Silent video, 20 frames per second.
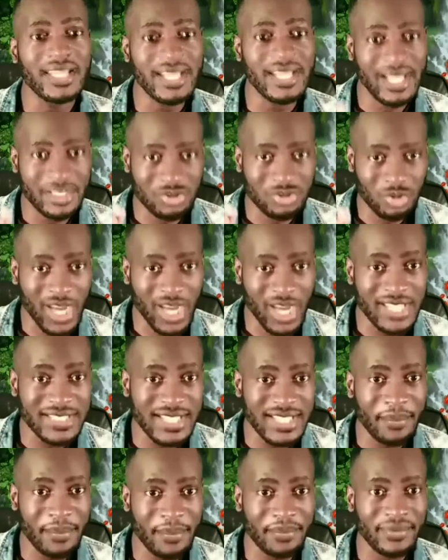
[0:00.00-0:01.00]
us
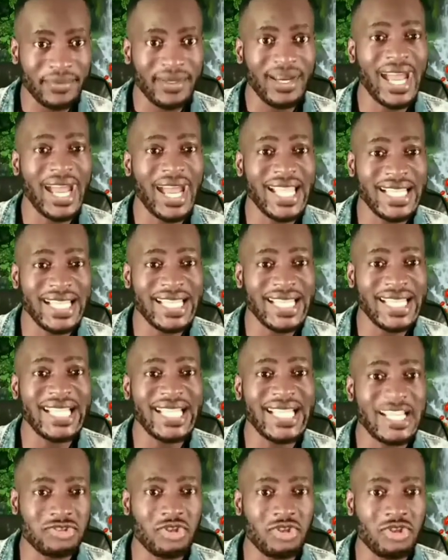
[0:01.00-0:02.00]
wise up and
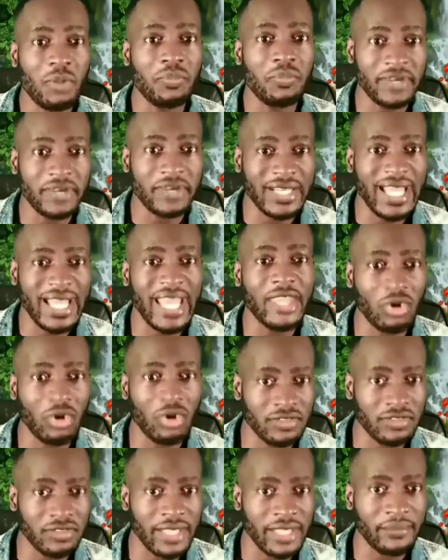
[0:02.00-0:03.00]
let us stop relying
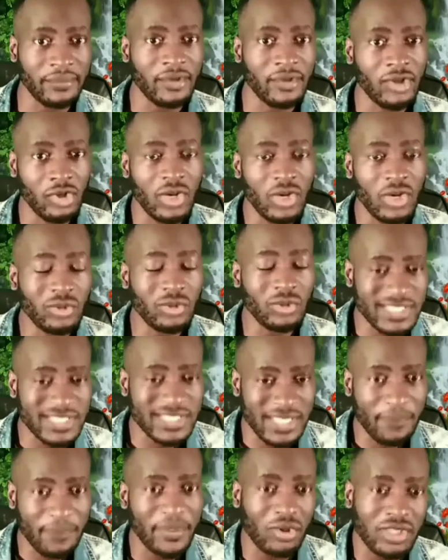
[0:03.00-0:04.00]
on them. Look at
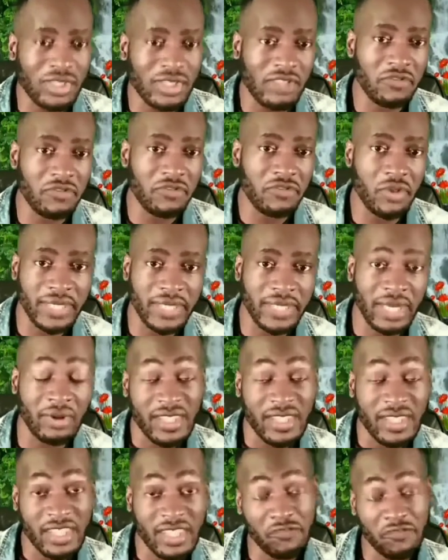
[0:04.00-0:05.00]
what's happening on the fuel now.
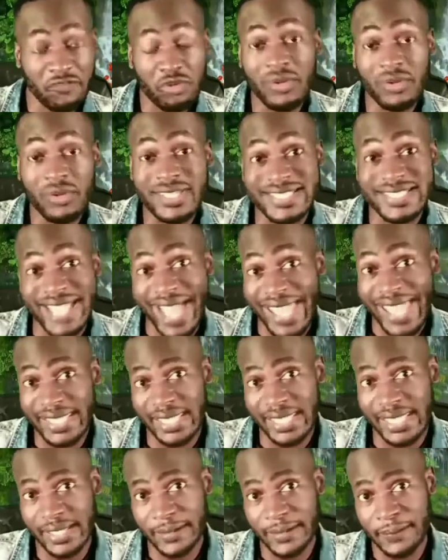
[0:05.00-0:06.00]
The fuel is
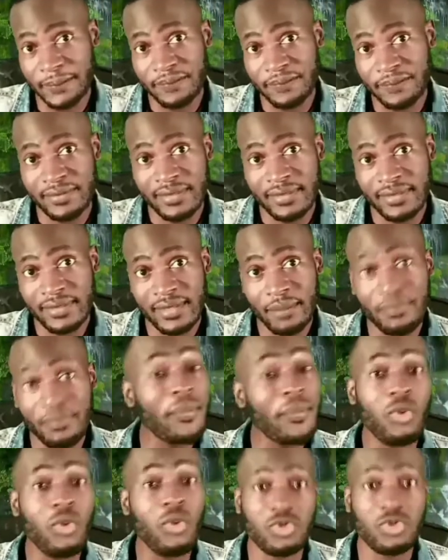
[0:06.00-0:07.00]
hiking.
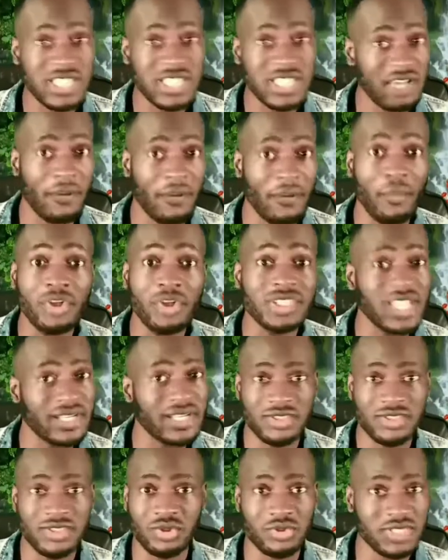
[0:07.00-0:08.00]
People will suffer.
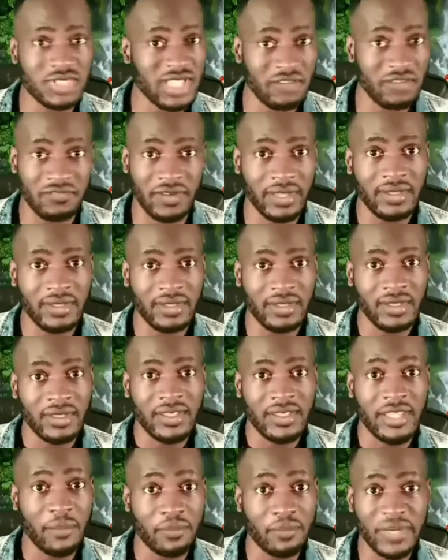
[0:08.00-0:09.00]
Motorists will suffer.
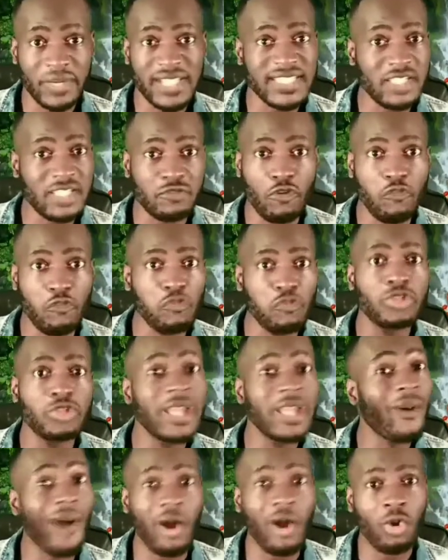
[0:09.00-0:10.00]
The prices for food
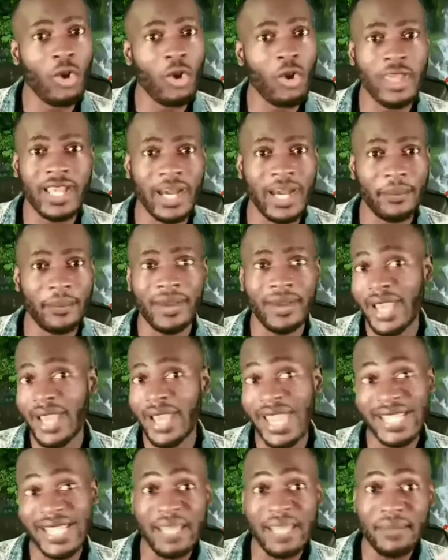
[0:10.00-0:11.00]
now are going up.
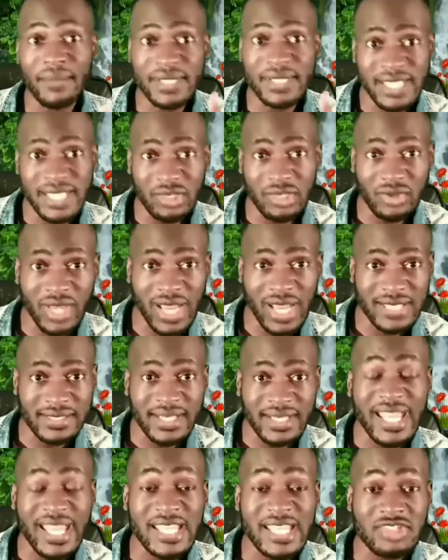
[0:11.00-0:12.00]
And let me tell you guys,
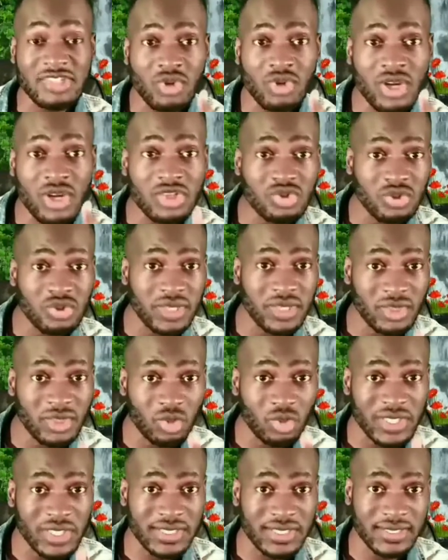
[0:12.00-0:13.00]
it's going to get
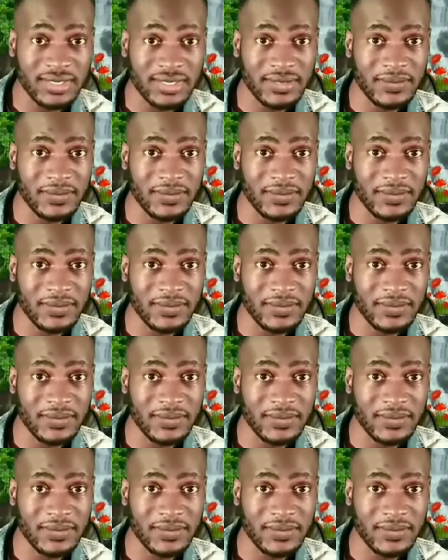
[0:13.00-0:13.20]
worse.